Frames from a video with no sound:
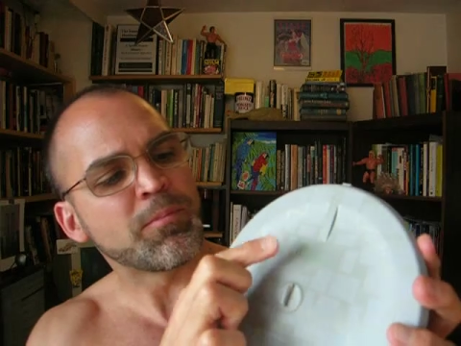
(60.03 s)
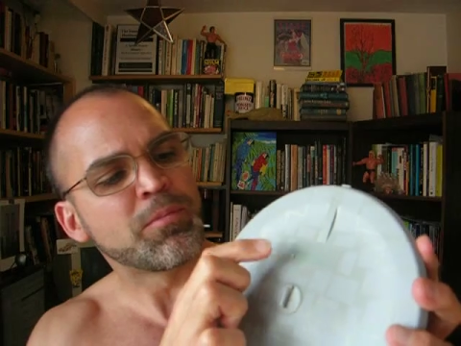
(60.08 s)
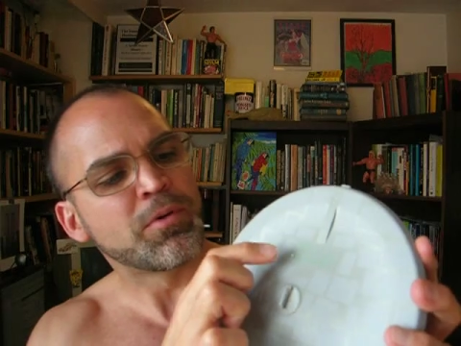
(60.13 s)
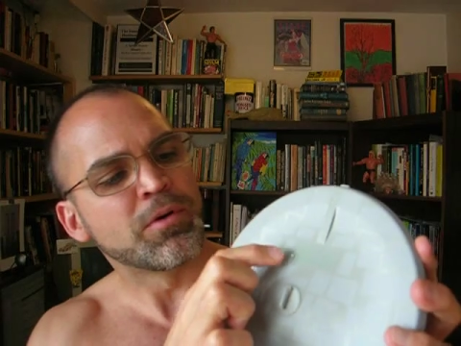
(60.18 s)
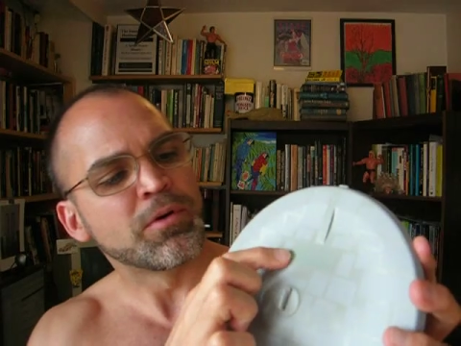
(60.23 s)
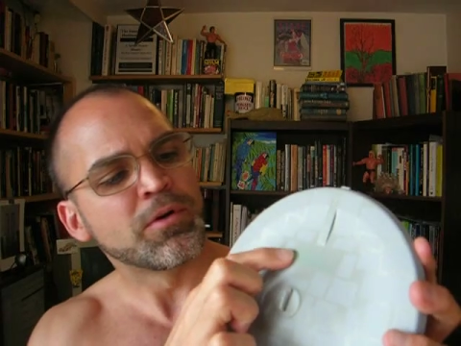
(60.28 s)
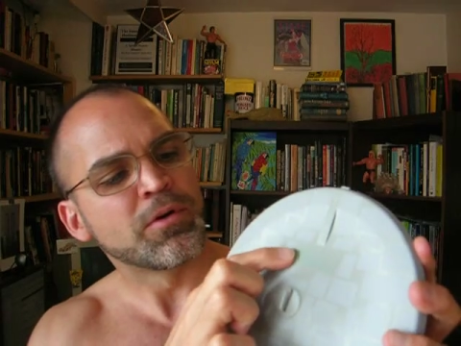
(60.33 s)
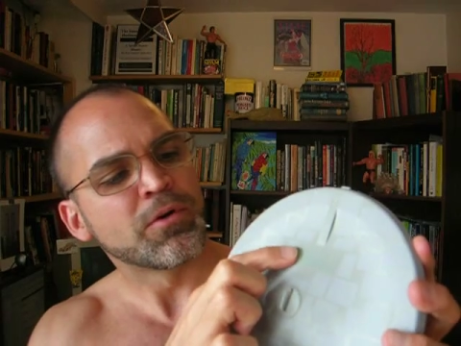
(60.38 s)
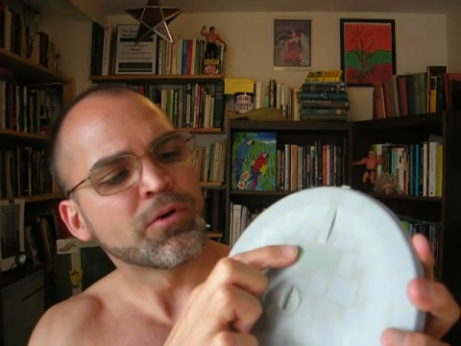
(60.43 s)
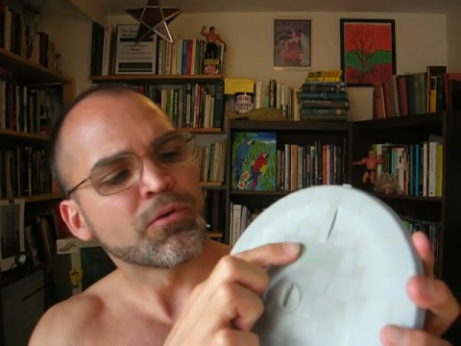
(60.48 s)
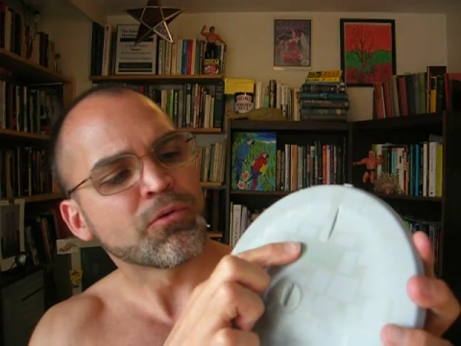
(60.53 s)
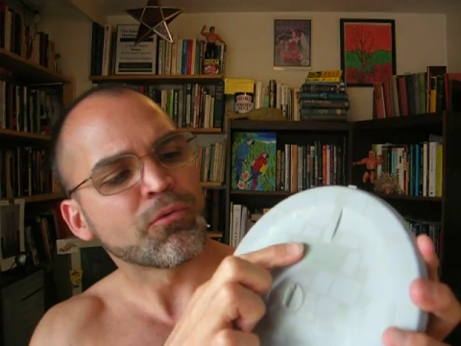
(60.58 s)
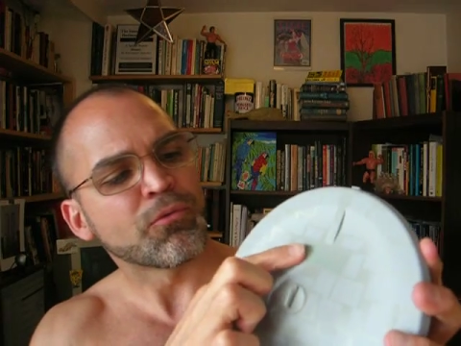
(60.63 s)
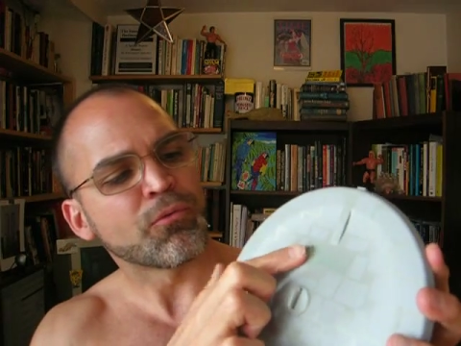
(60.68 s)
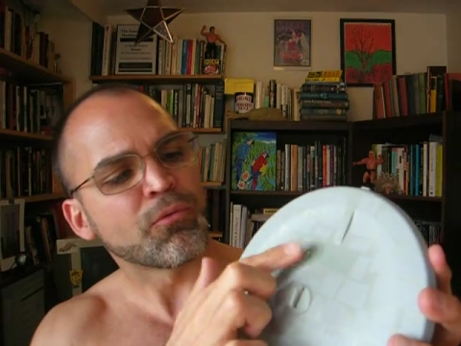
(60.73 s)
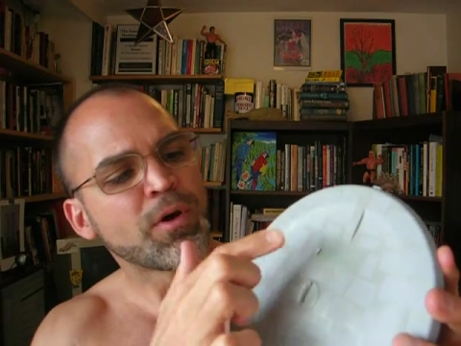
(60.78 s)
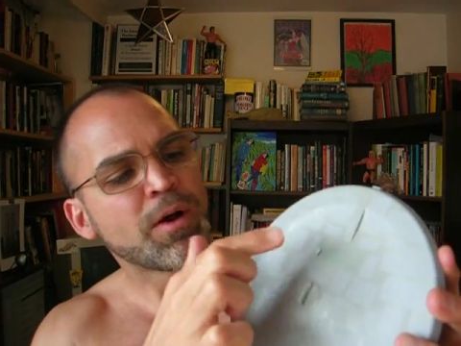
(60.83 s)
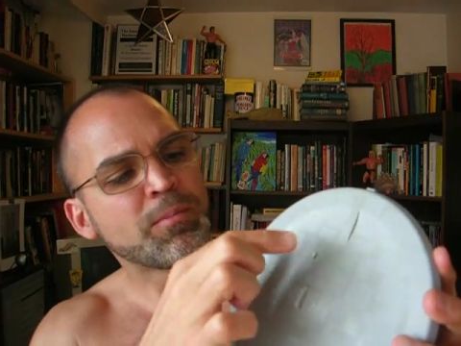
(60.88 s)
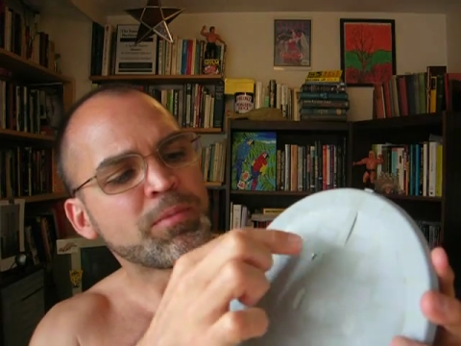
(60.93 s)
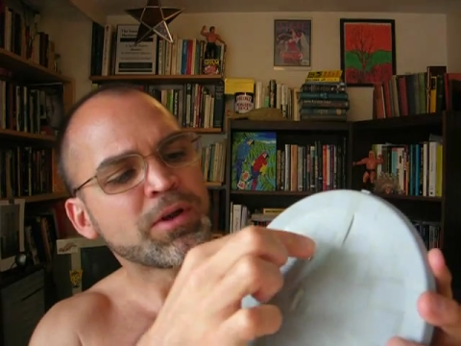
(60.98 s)

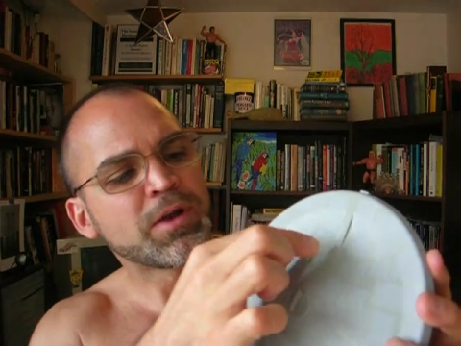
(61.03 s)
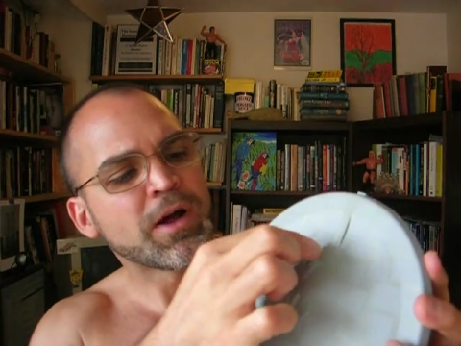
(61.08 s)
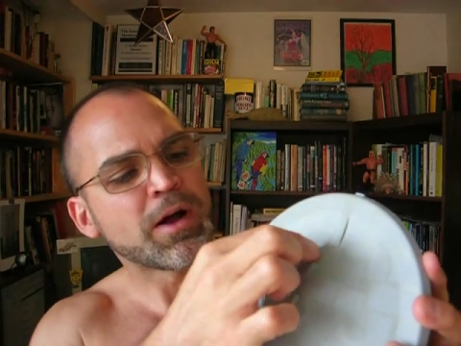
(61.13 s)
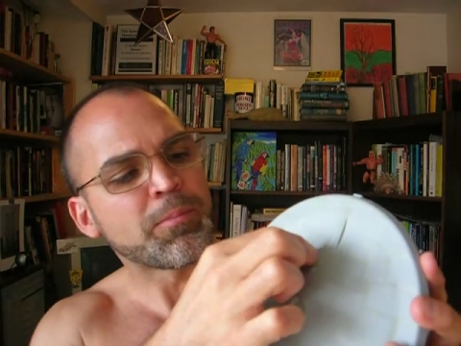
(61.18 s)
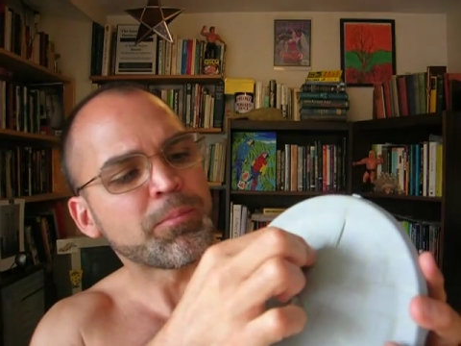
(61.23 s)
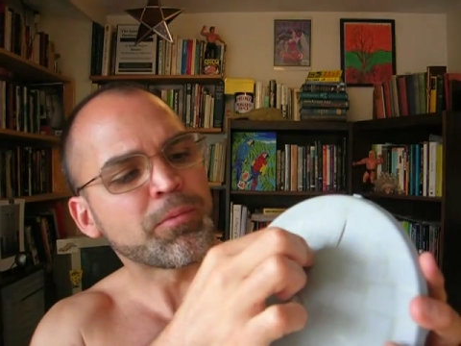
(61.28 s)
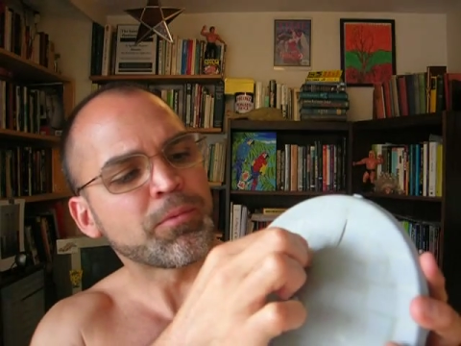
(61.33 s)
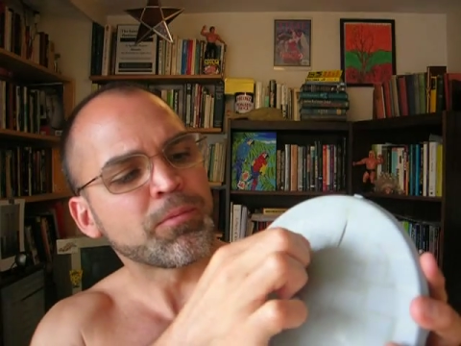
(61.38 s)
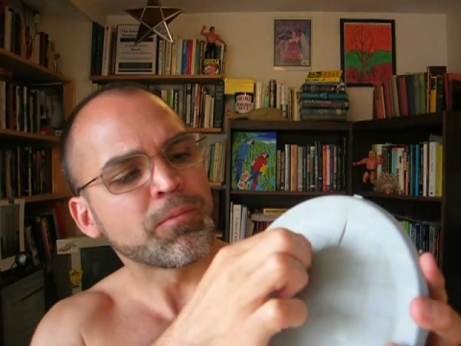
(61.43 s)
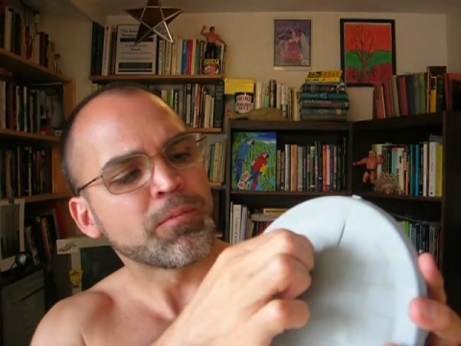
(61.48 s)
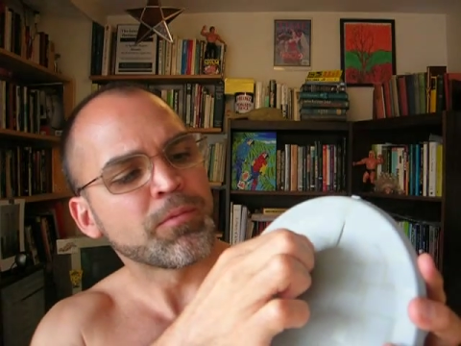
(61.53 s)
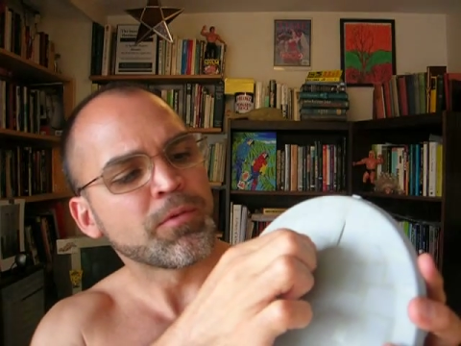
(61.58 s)
rub it up